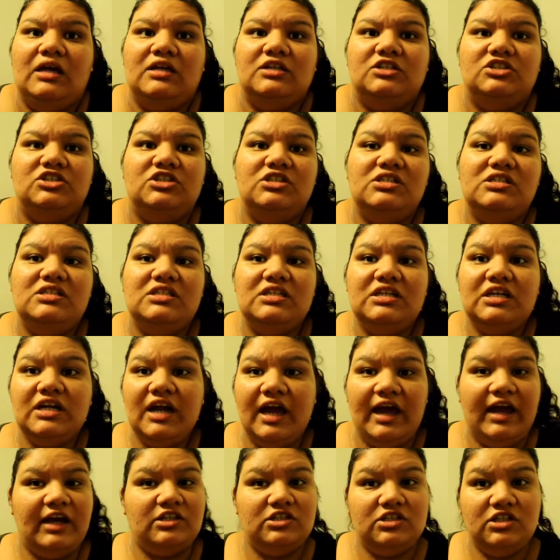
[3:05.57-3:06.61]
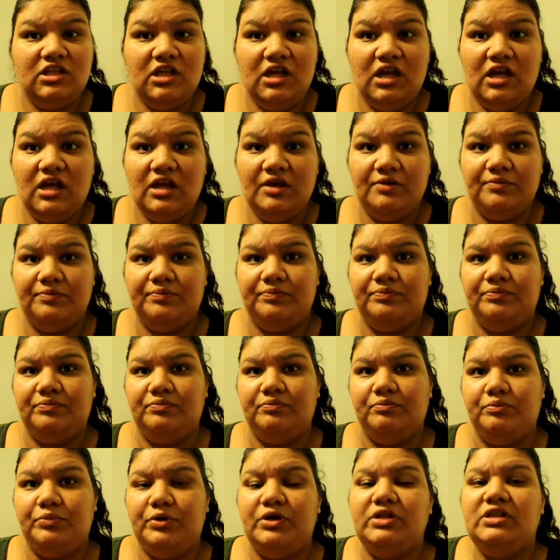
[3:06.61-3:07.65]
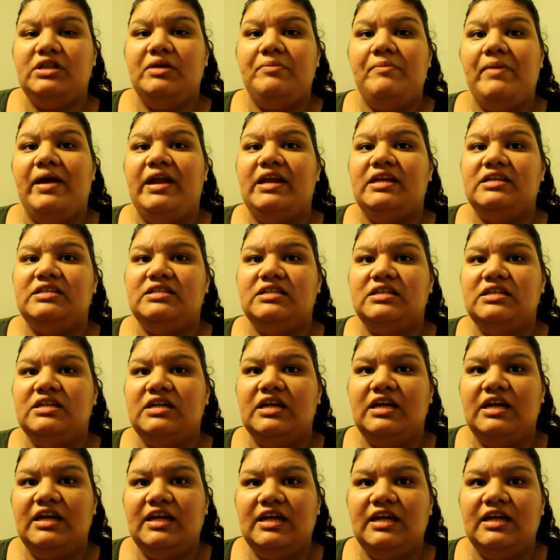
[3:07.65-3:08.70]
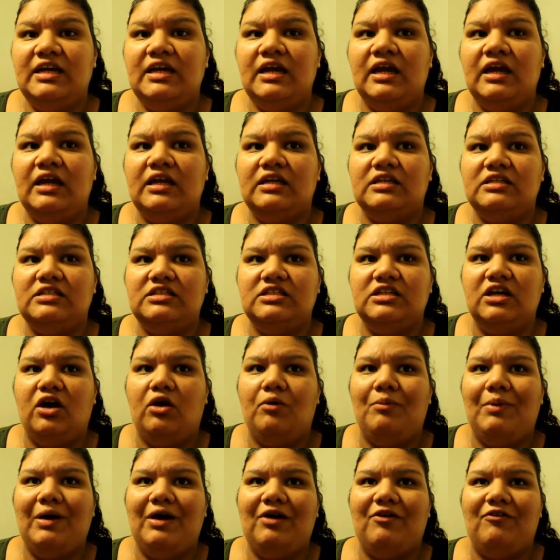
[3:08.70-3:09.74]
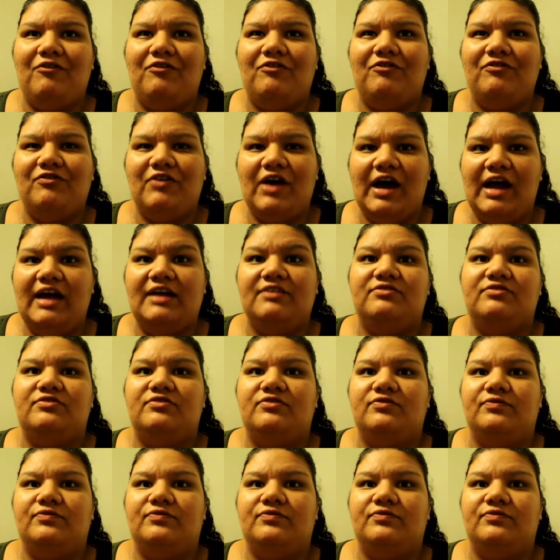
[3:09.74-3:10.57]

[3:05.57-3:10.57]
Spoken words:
She didn't actually put the medicine in till about 5.